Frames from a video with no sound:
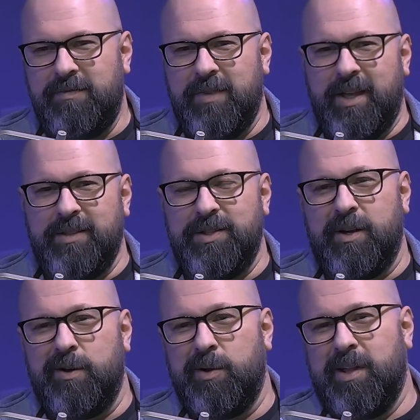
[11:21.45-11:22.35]
And
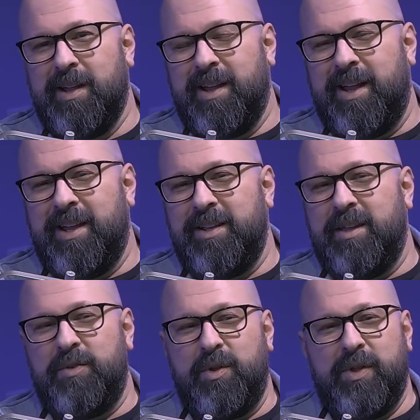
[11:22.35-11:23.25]
so, and
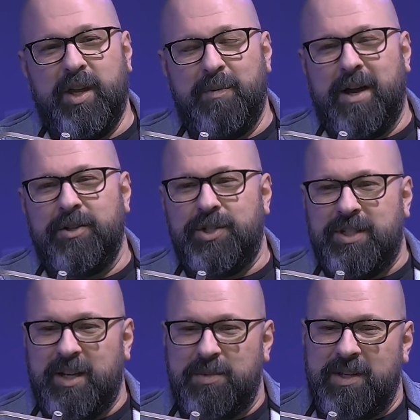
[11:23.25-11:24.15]
if you think about
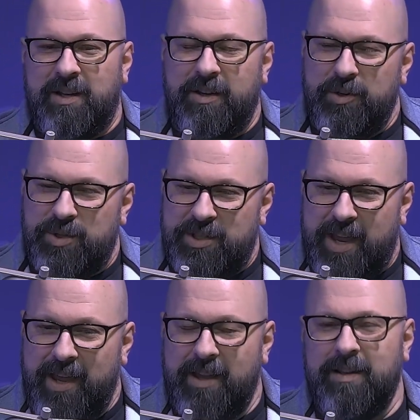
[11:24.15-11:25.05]
ships and
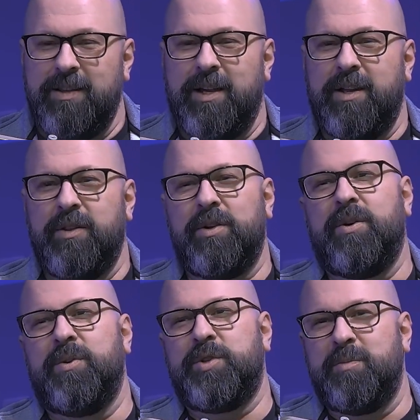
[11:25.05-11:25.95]
understand the kind of the
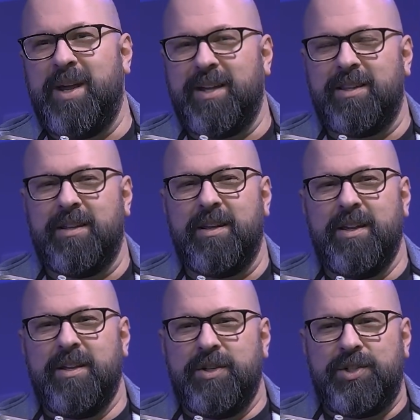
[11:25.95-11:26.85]
culture back then,
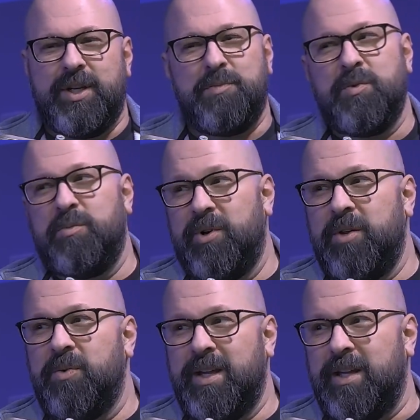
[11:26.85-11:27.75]
ships were pretty
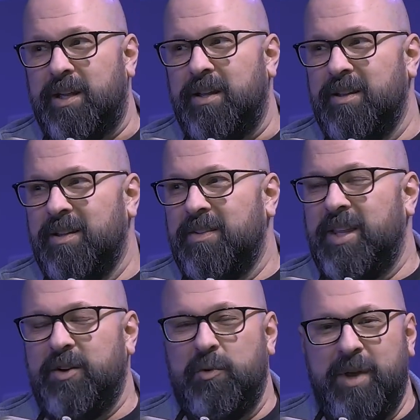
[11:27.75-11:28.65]
rickety.
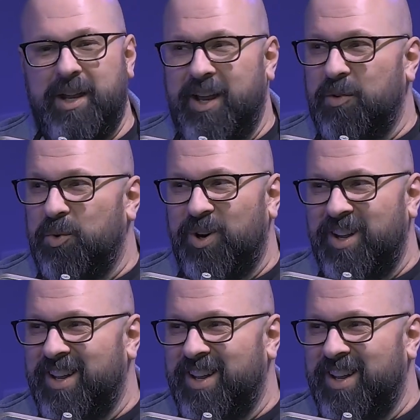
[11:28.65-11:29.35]
Yeah. They were made out of wood.